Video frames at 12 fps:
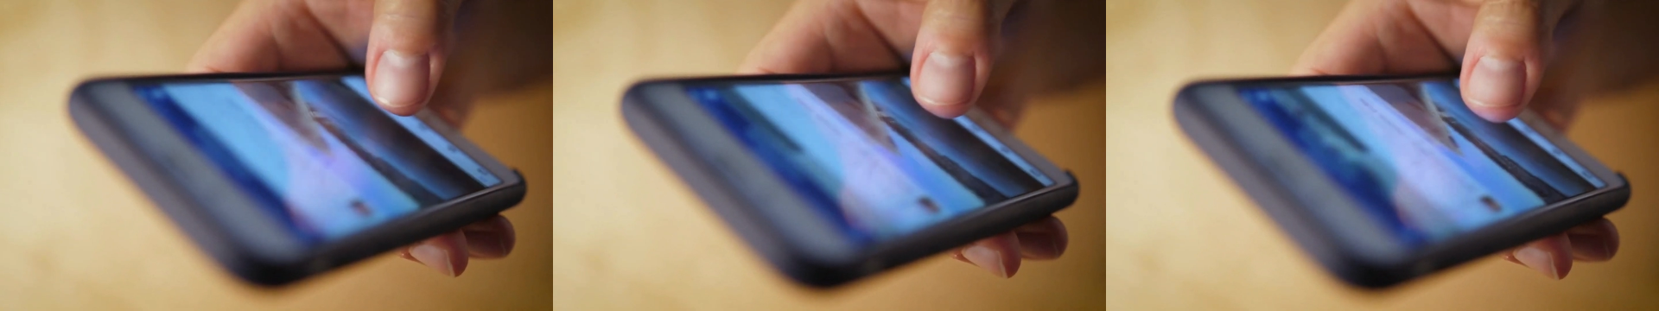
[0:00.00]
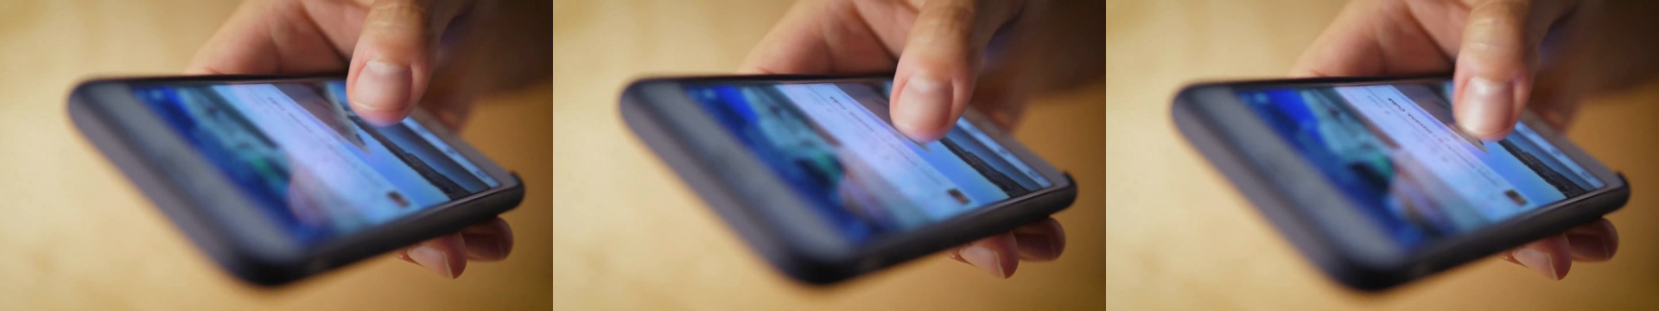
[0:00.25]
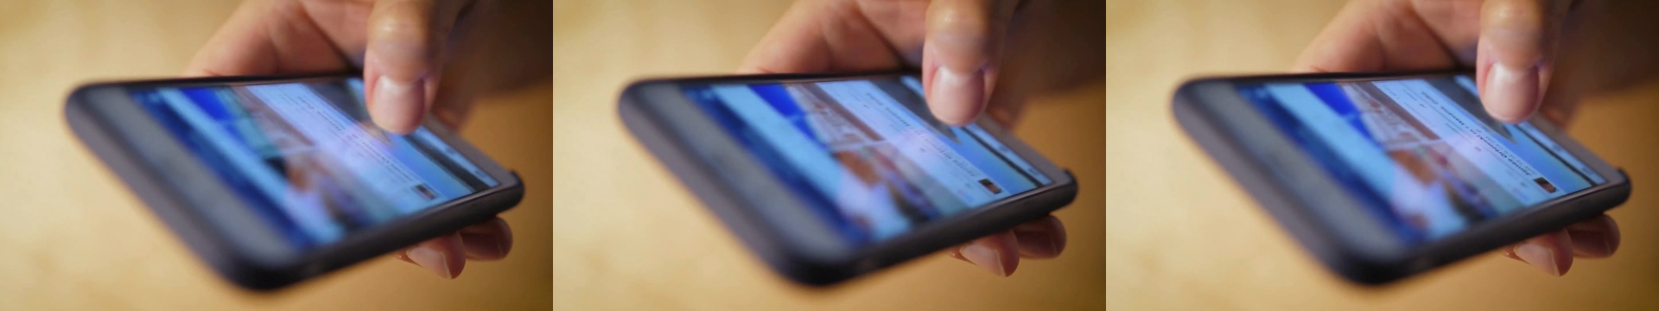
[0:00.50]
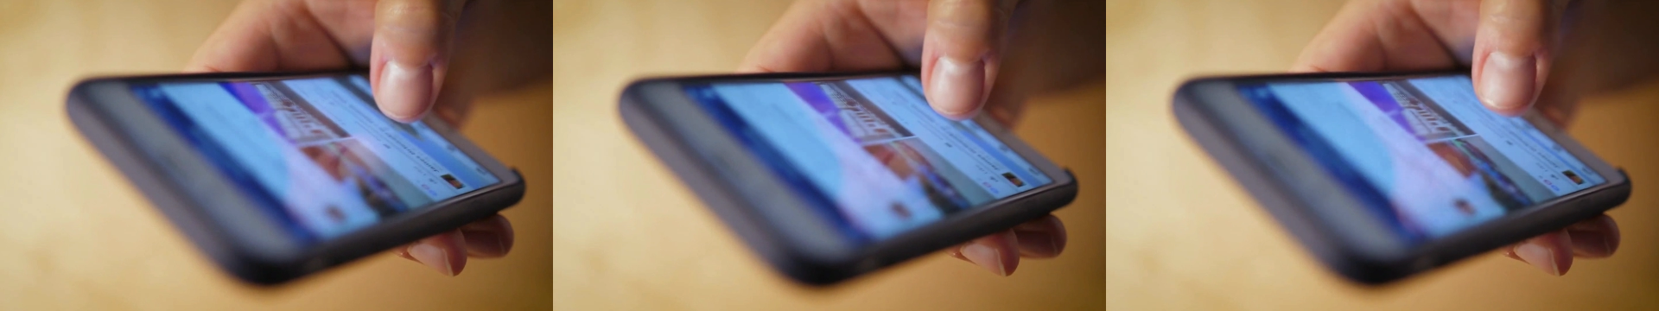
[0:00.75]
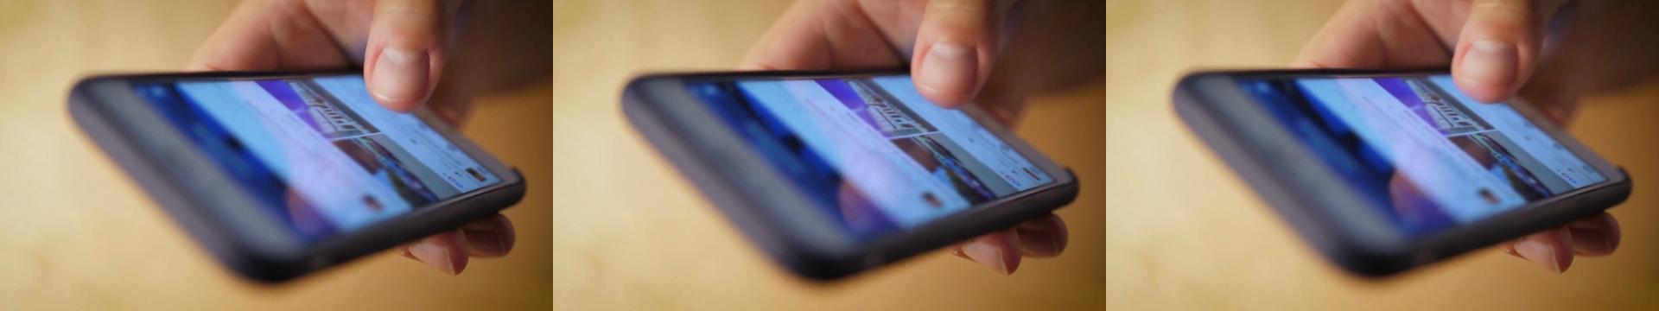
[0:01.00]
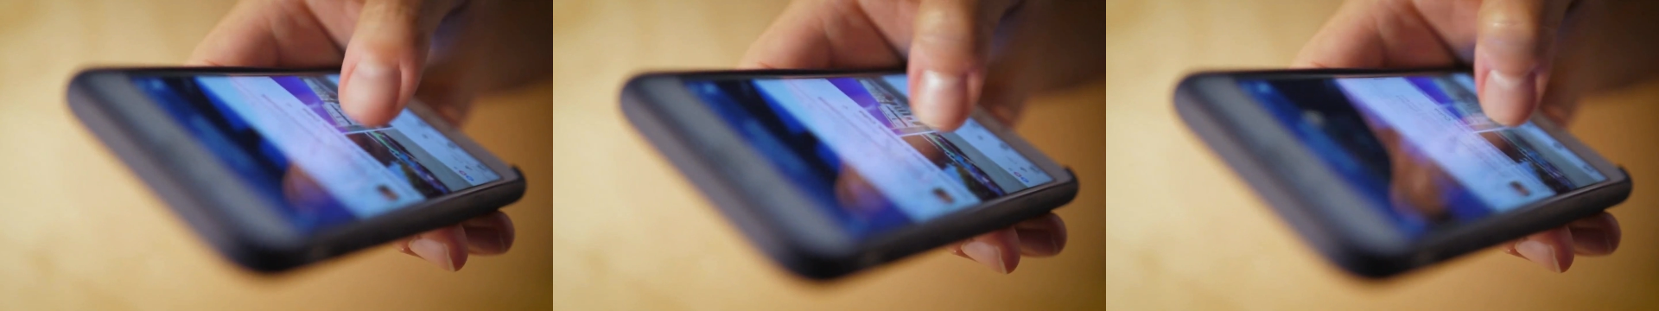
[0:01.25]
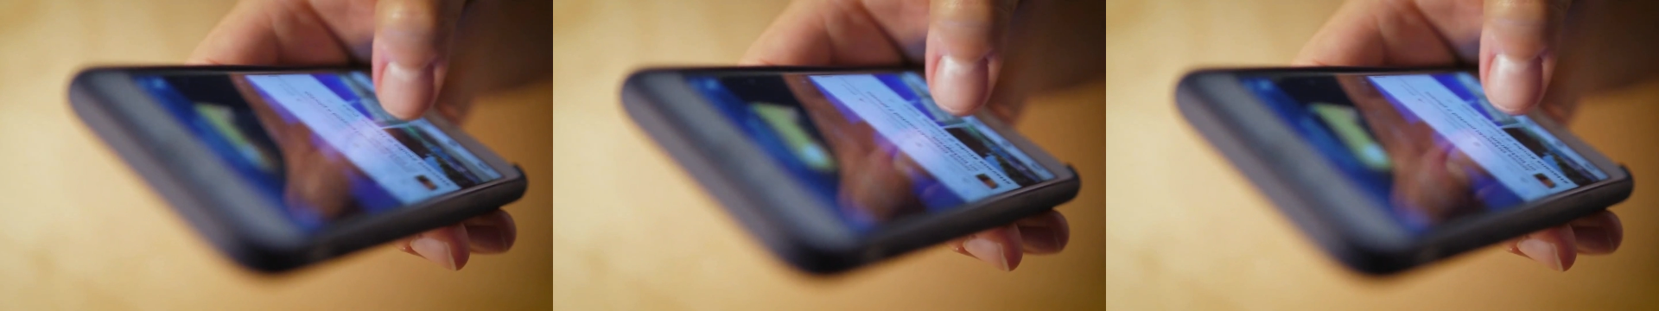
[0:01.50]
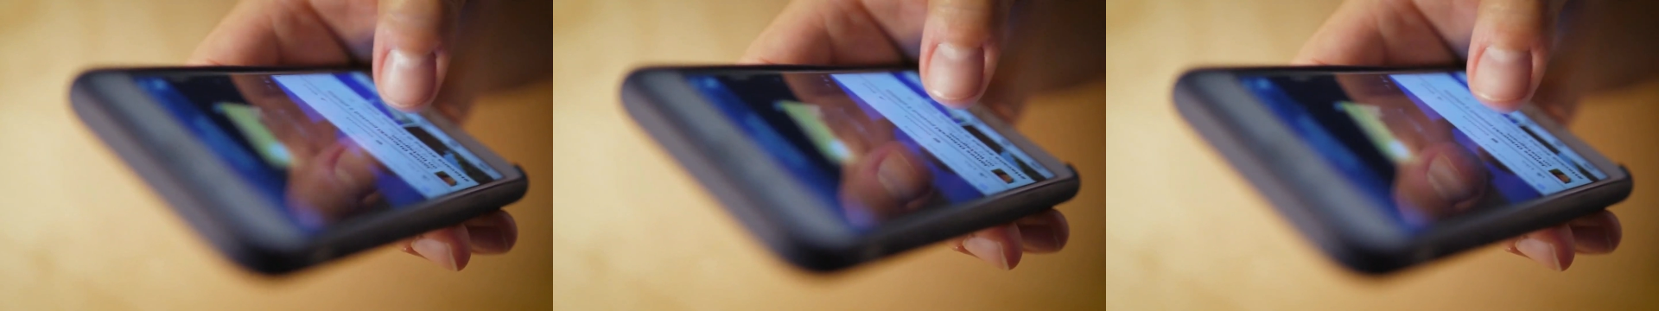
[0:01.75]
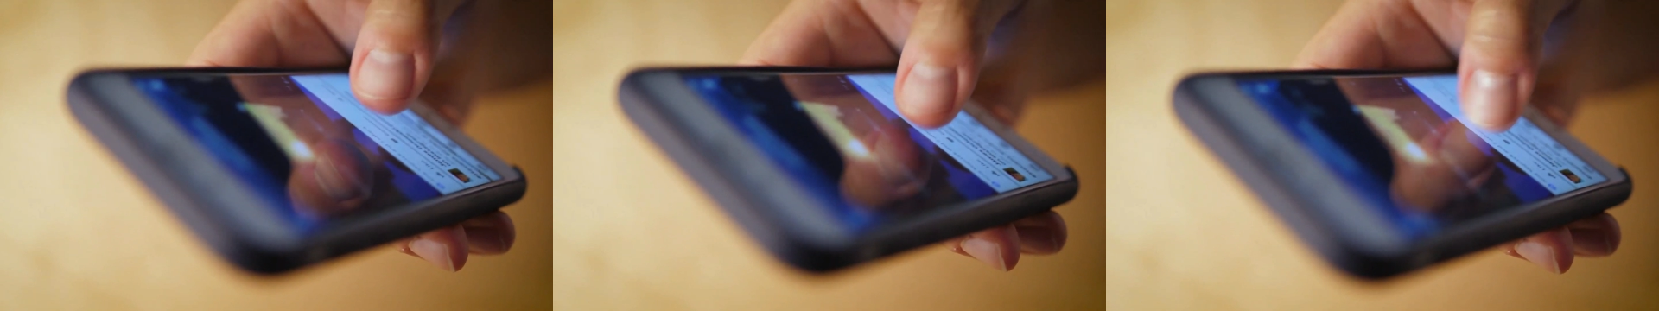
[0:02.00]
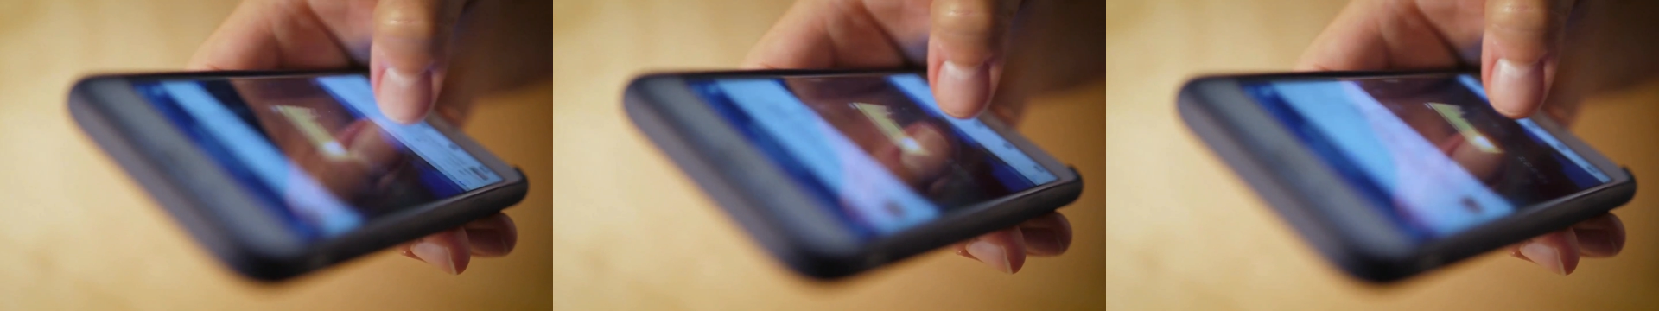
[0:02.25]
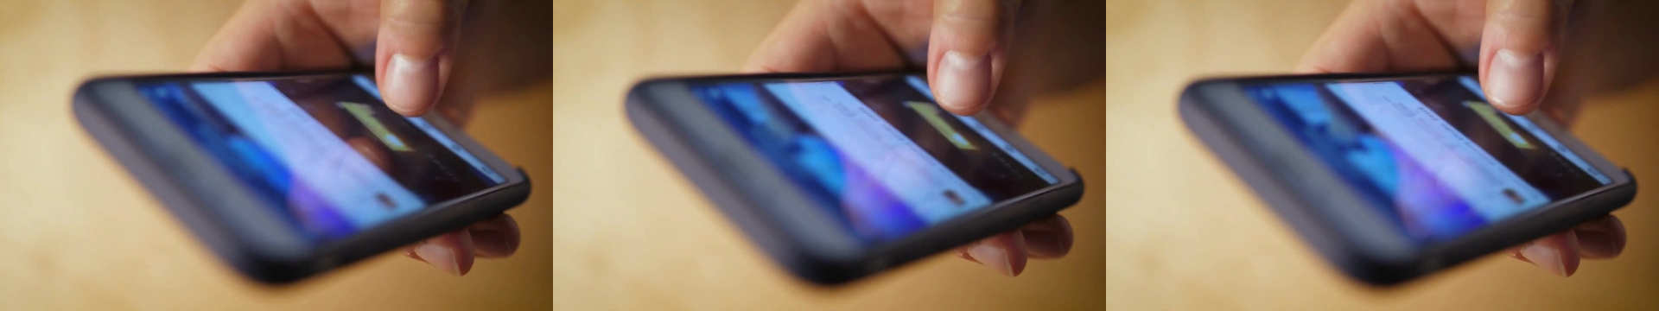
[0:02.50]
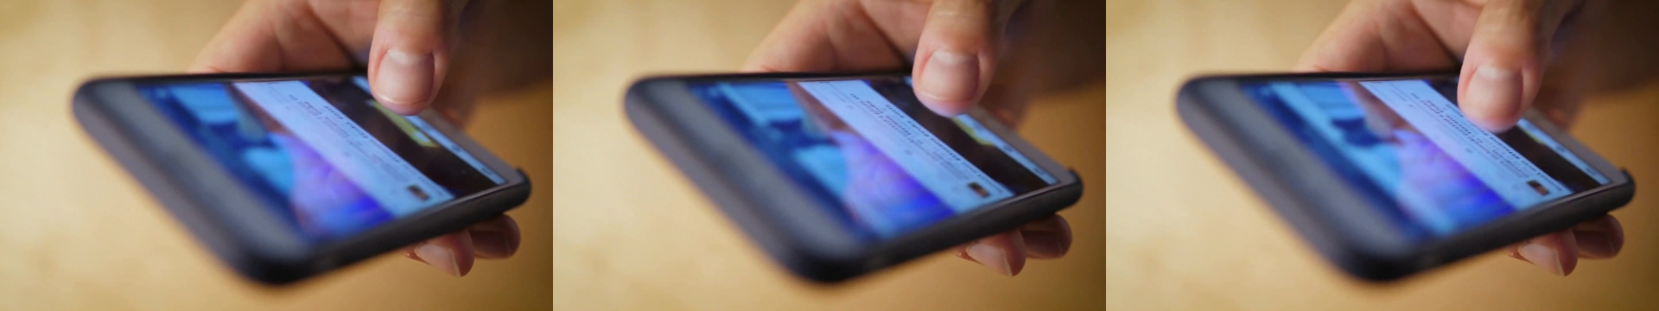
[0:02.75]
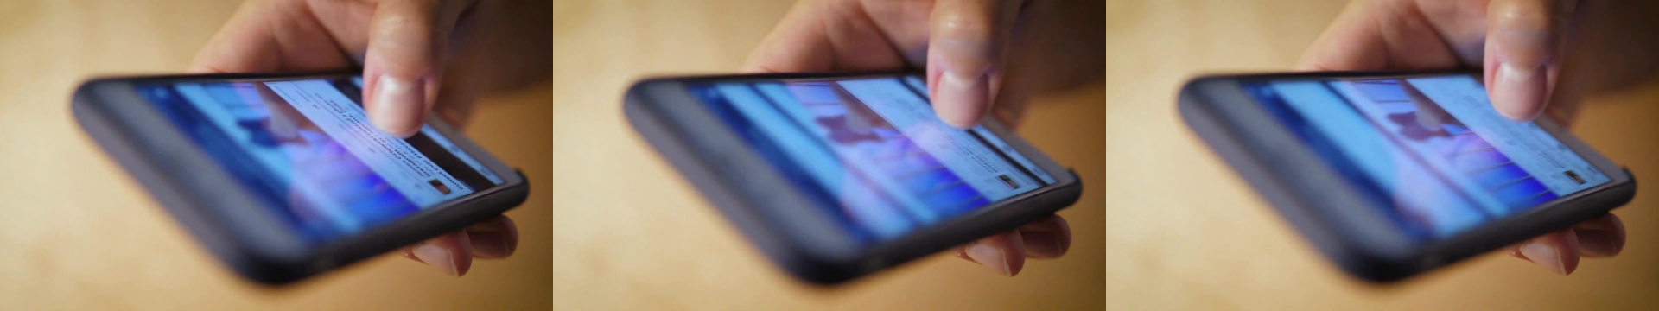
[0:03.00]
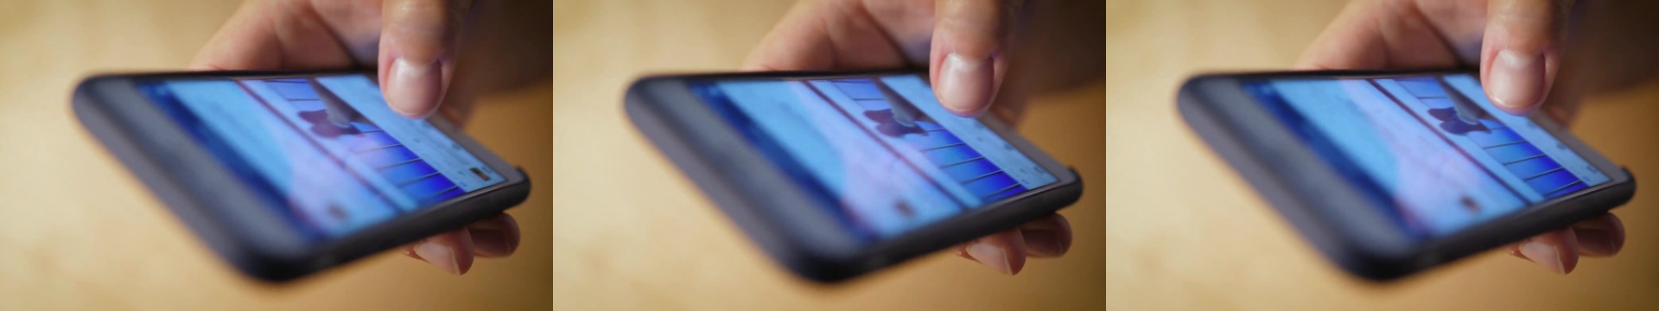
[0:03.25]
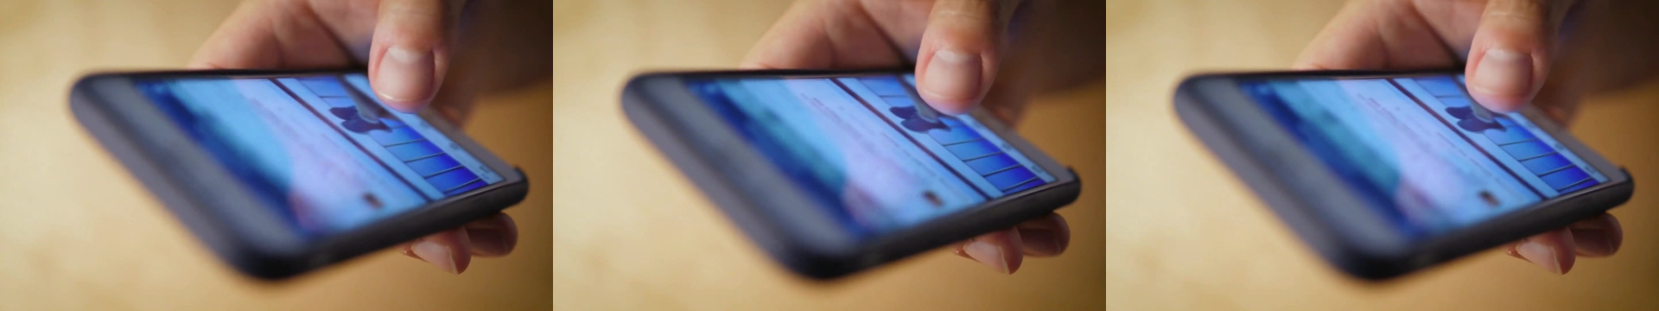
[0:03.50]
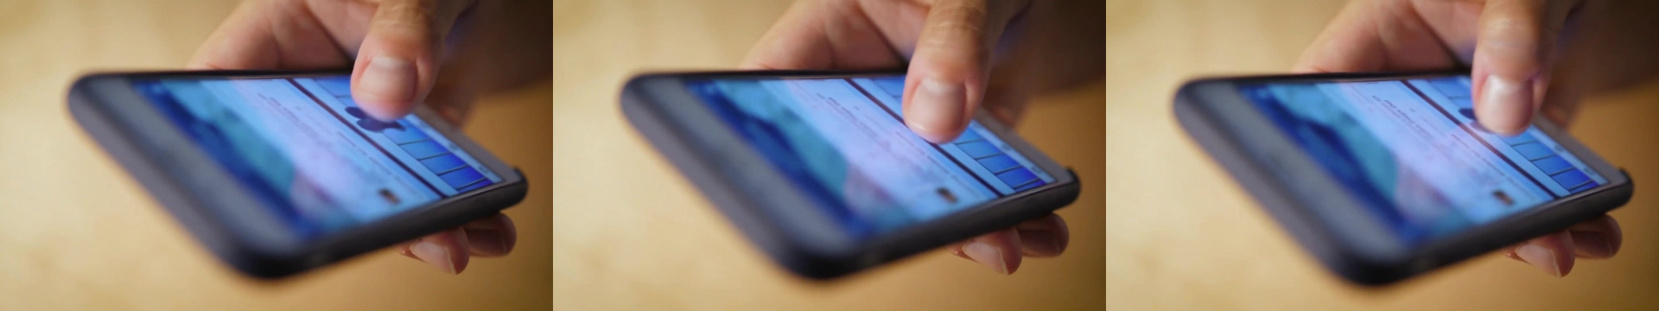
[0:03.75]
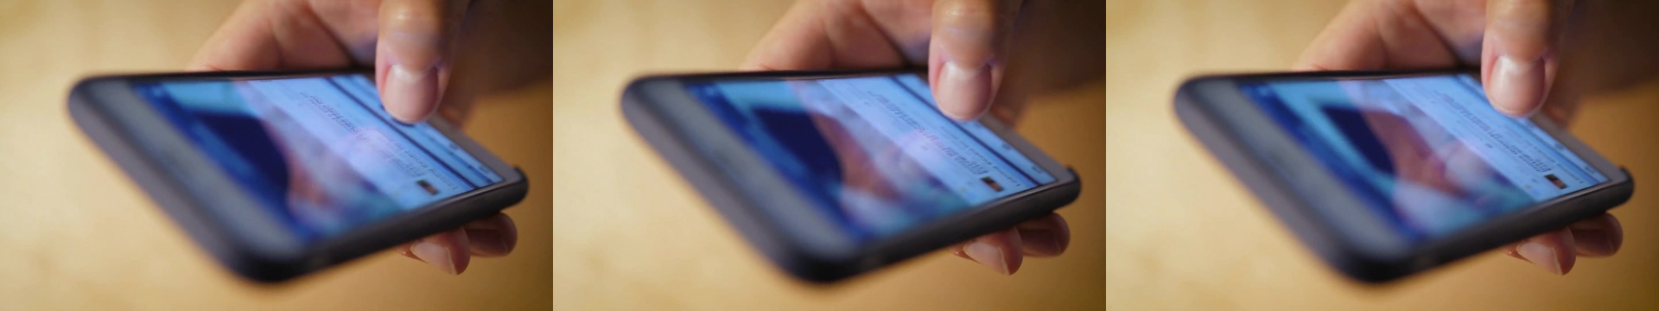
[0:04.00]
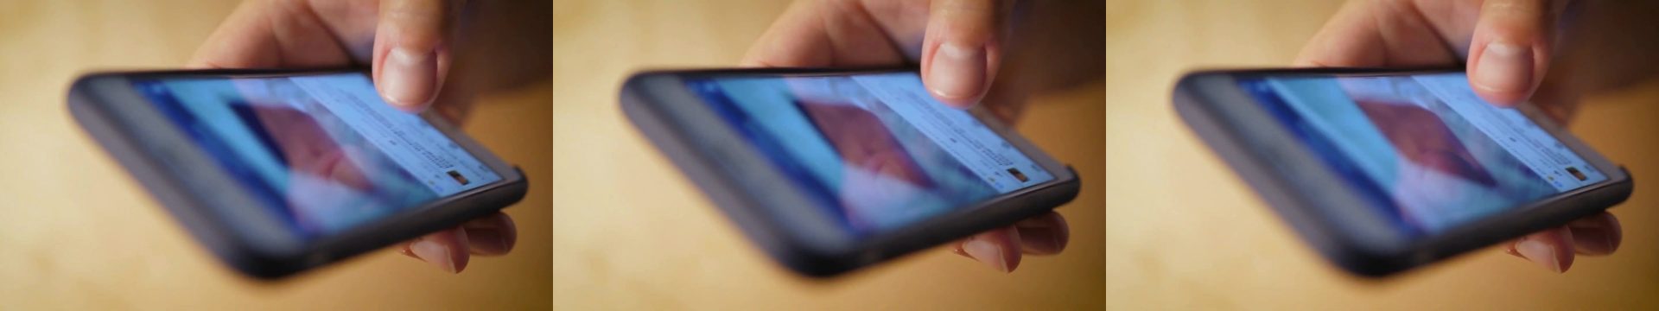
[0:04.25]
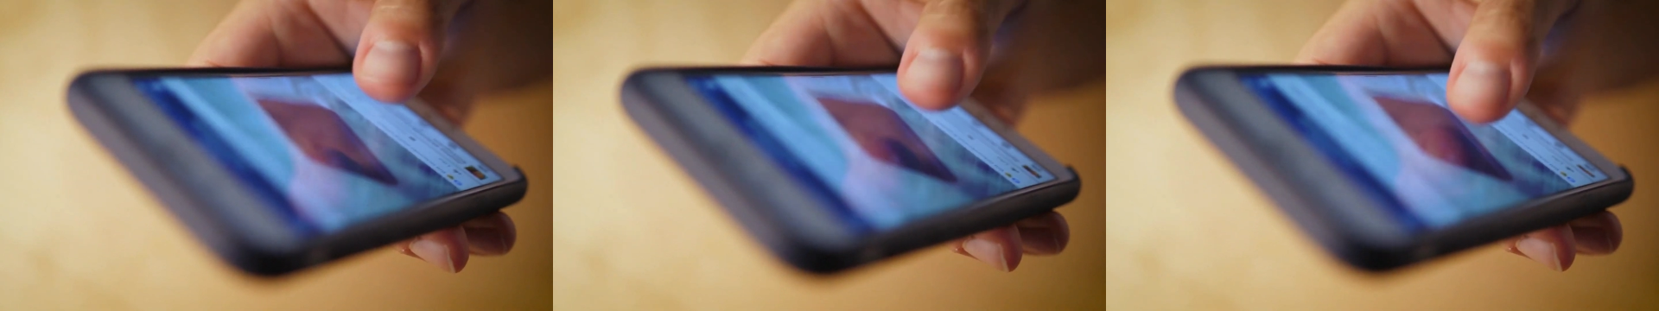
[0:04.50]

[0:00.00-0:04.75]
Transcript: (no speaker visible)